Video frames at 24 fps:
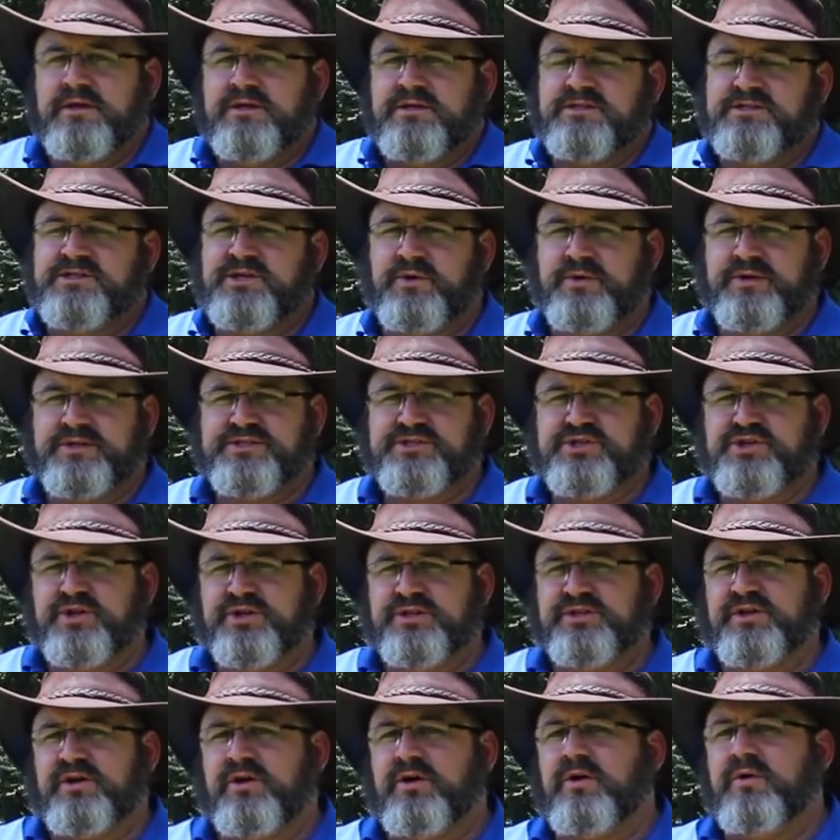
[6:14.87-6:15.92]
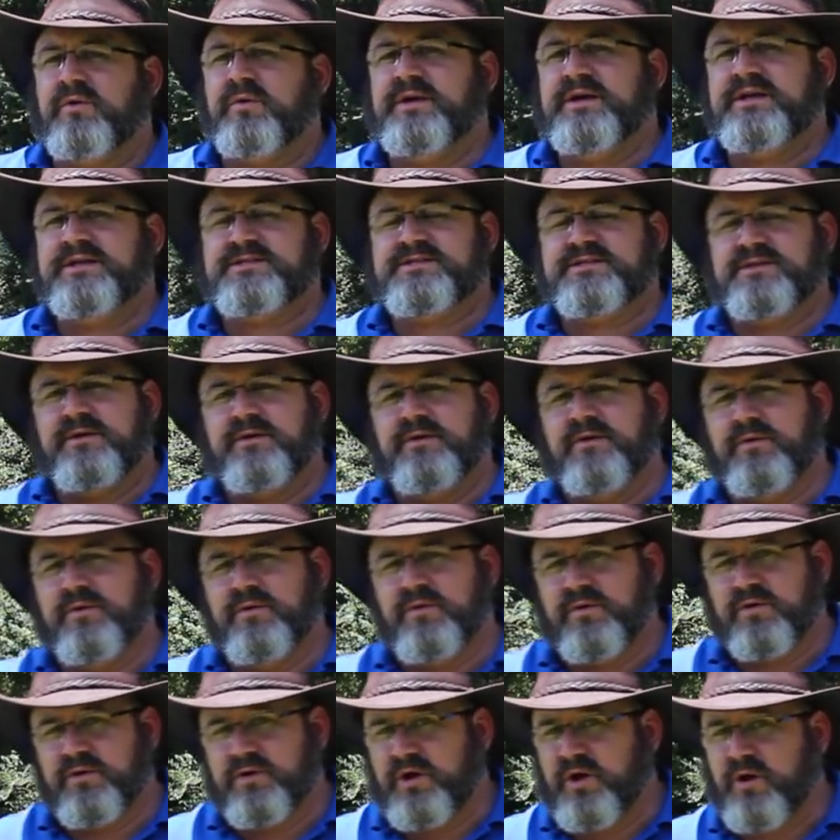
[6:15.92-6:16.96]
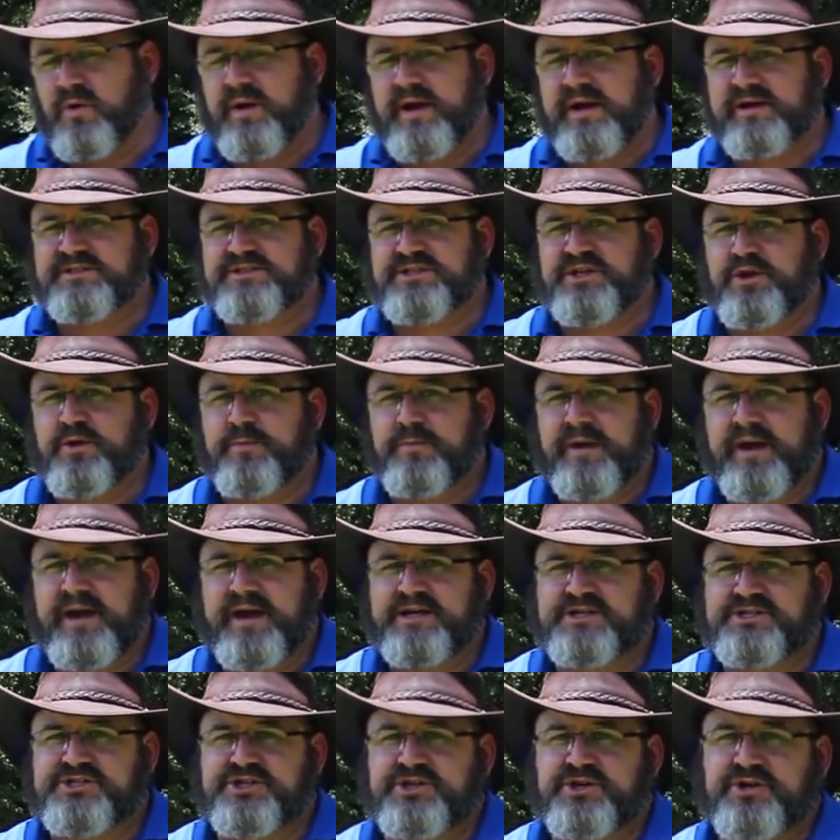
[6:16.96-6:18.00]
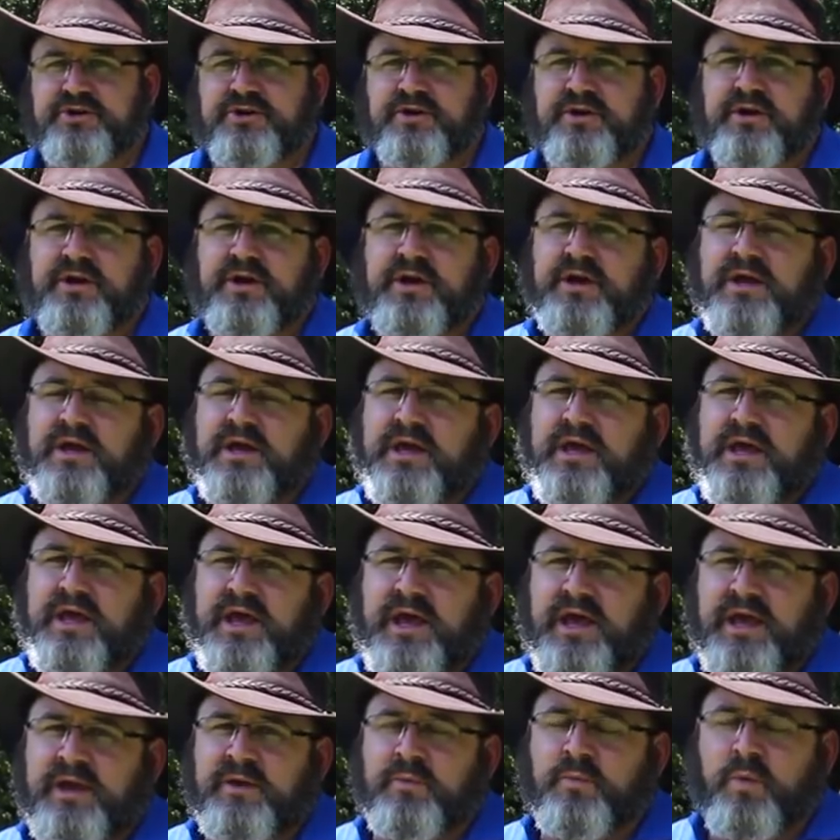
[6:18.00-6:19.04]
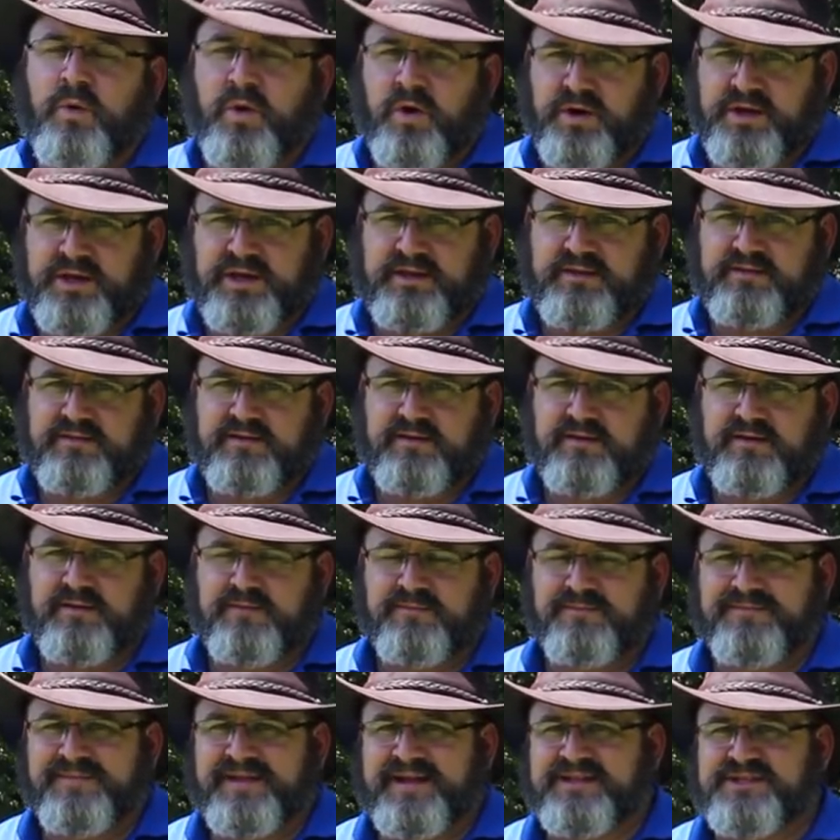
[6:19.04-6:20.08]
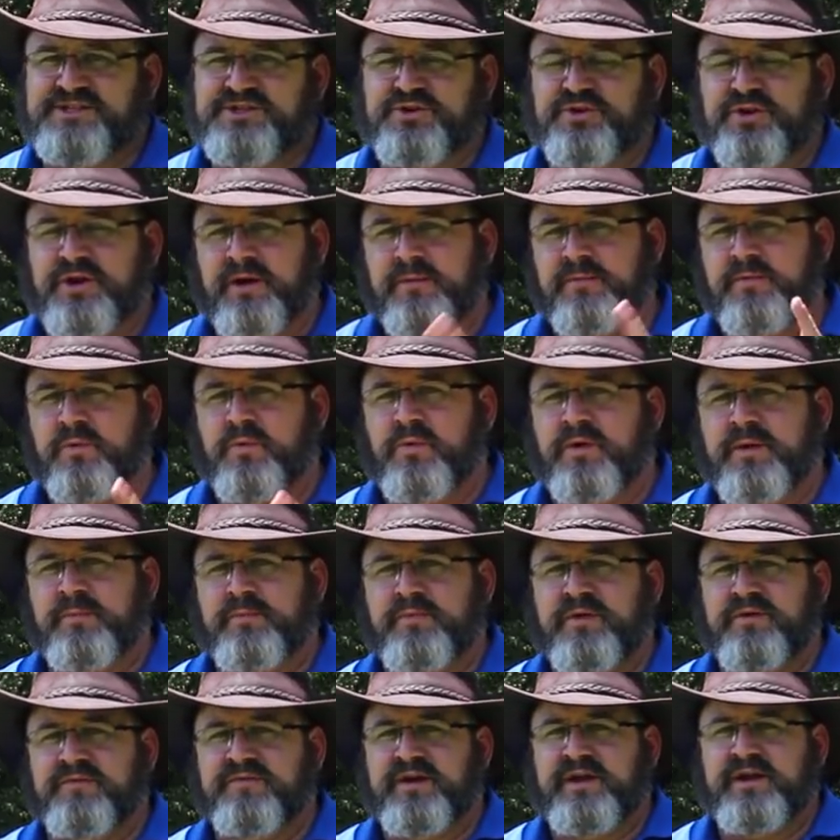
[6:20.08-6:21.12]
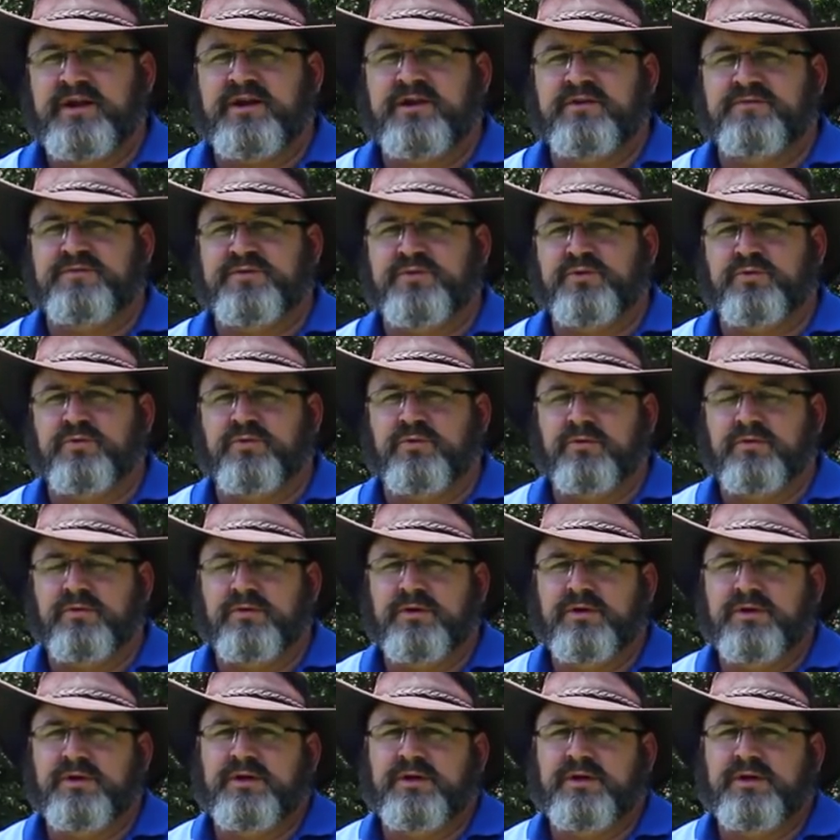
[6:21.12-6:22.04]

So it's good to always go out to your pasture and walk it. That's your number one preventative tool.